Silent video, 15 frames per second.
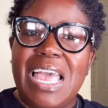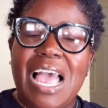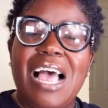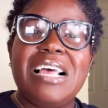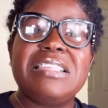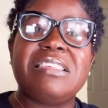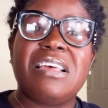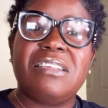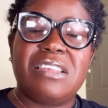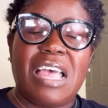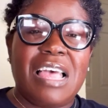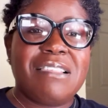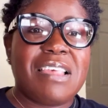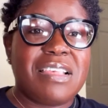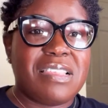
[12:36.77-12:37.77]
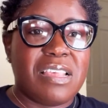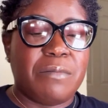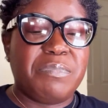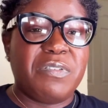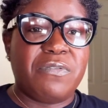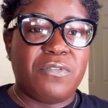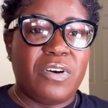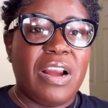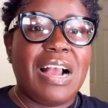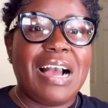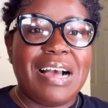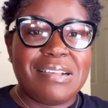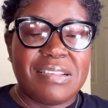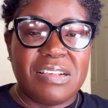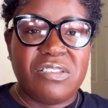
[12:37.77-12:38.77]
as I said before,
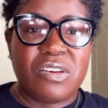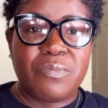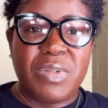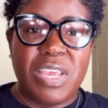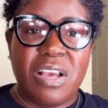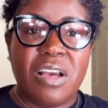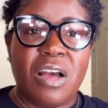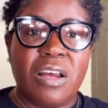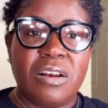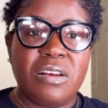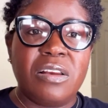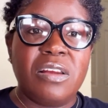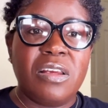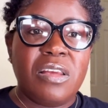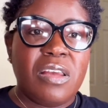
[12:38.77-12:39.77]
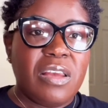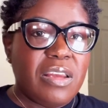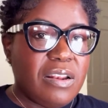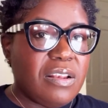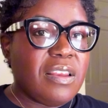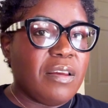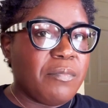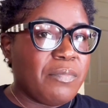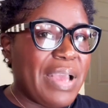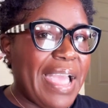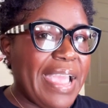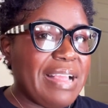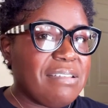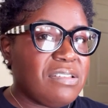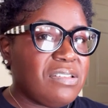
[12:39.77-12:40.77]
as a Jamaican, my